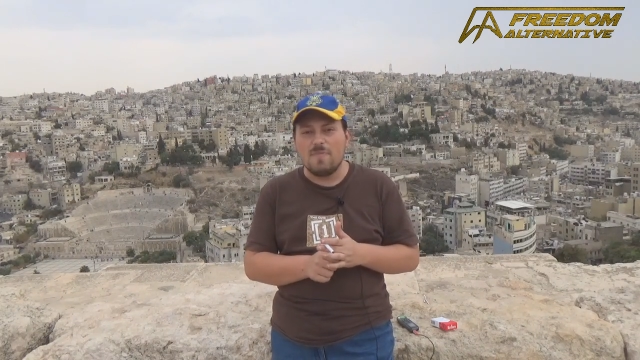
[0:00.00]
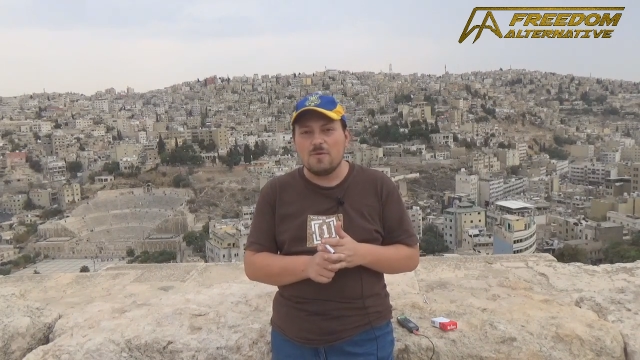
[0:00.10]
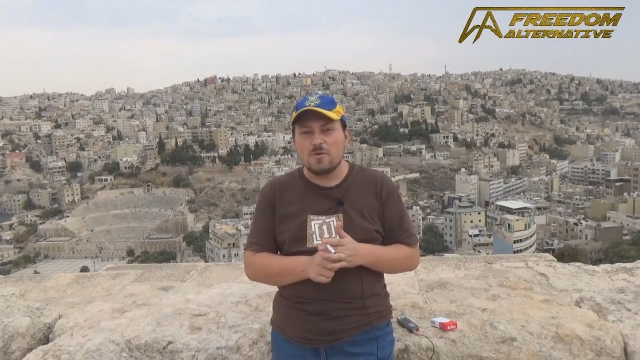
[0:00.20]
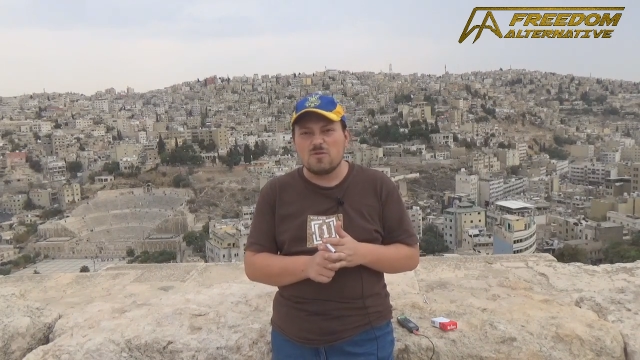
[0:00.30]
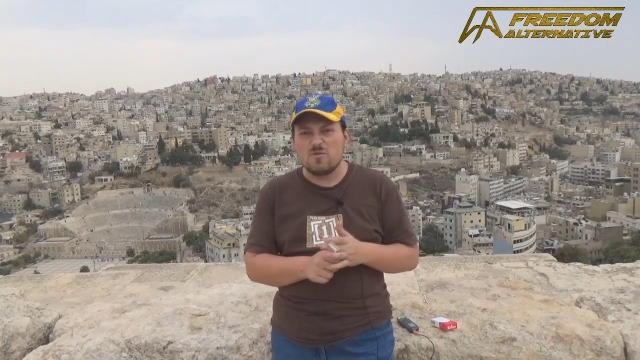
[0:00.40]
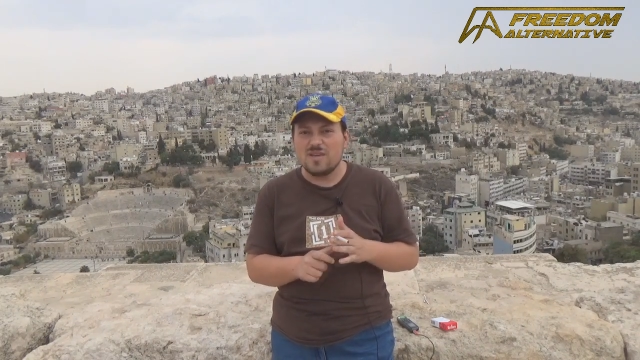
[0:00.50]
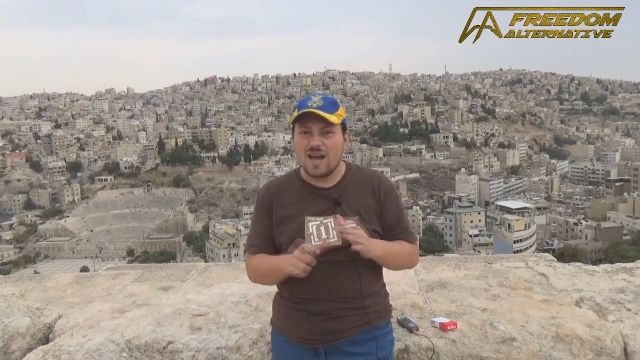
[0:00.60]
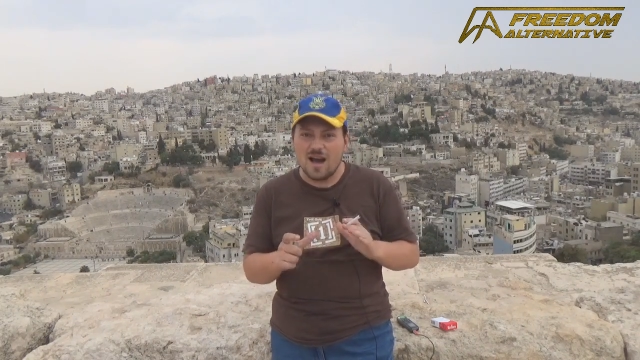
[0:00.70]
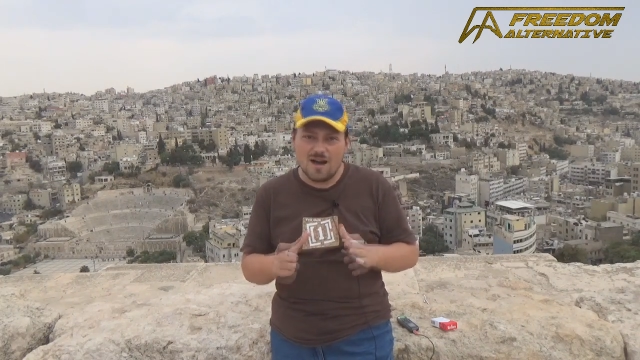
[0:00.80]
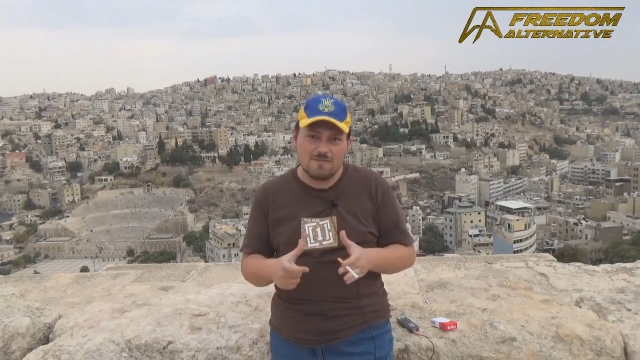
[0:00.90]
they were only
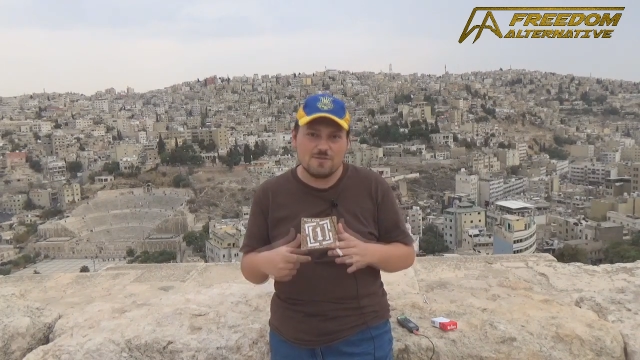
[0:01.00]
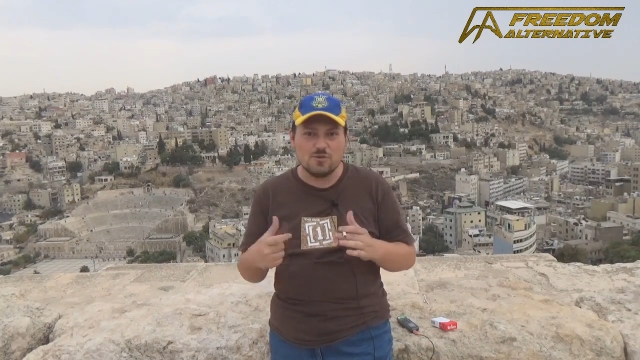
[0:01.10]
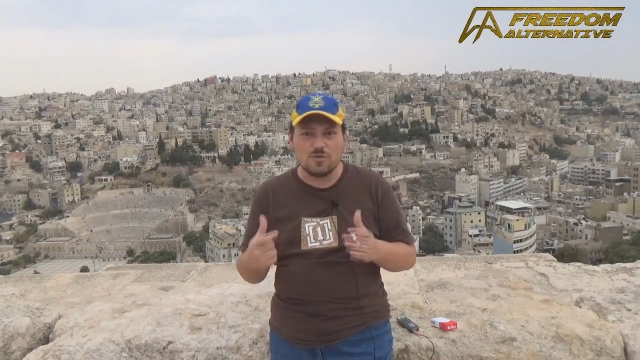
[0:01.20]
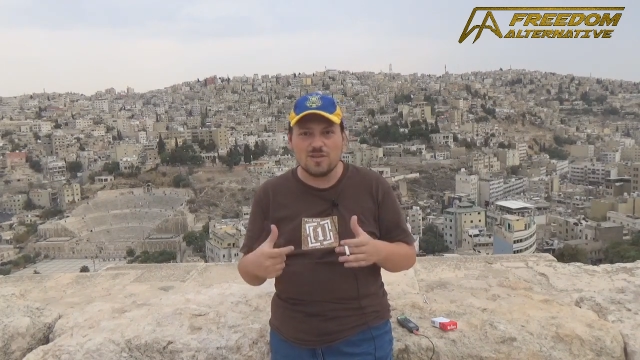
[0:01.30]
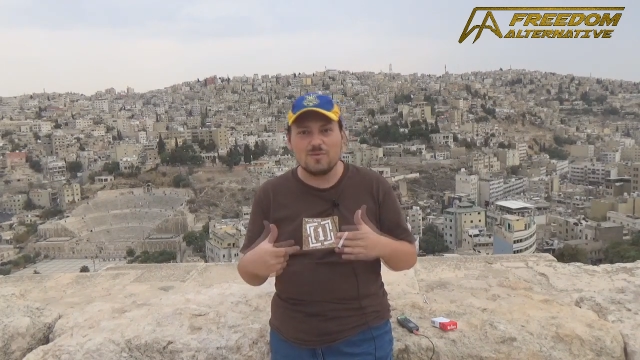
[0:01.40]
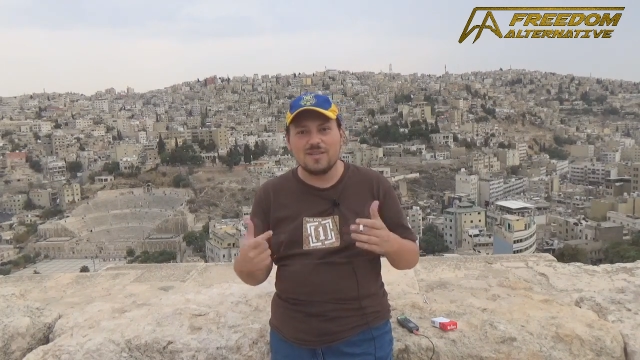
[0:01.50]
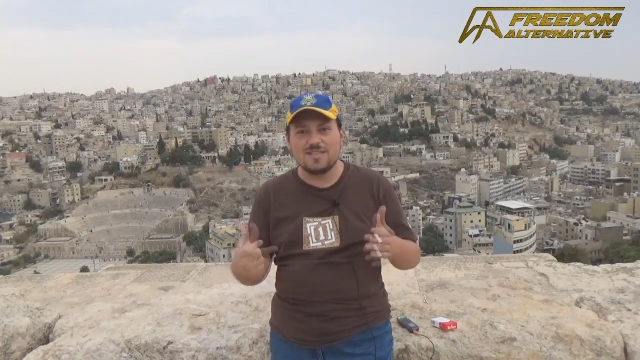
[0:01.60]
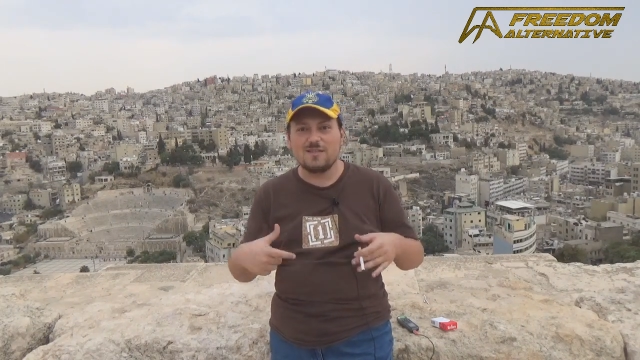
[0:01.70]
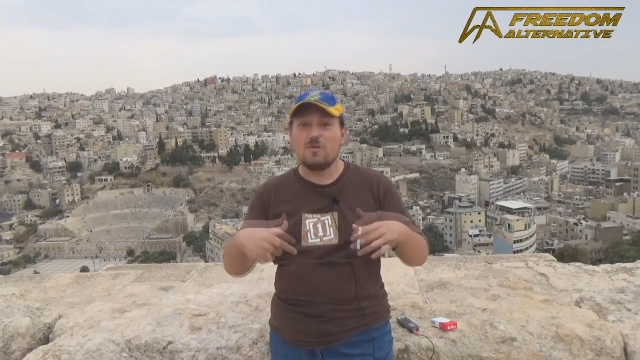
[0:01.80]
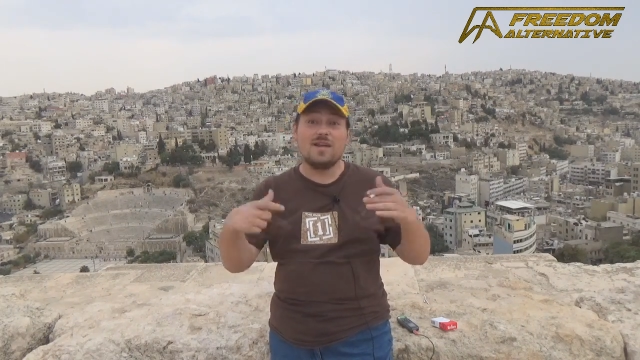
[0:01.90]
half joking when they
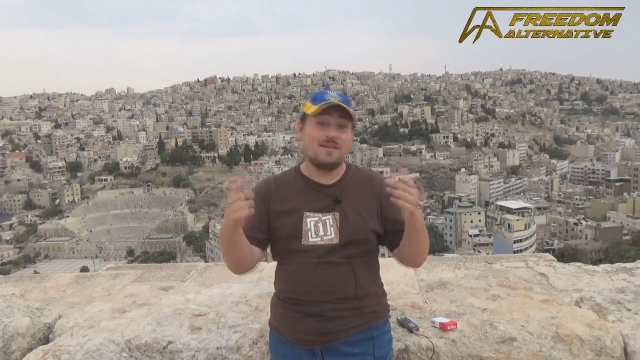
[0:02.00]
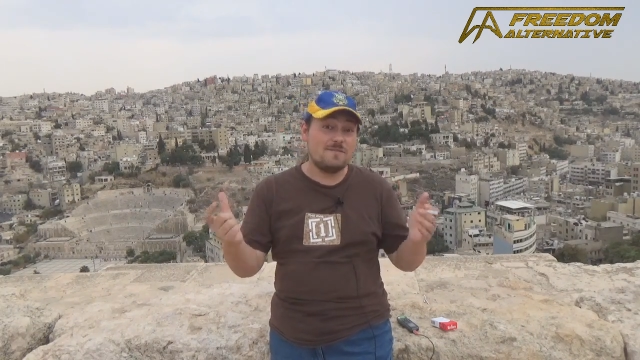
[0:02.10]
said, "Well,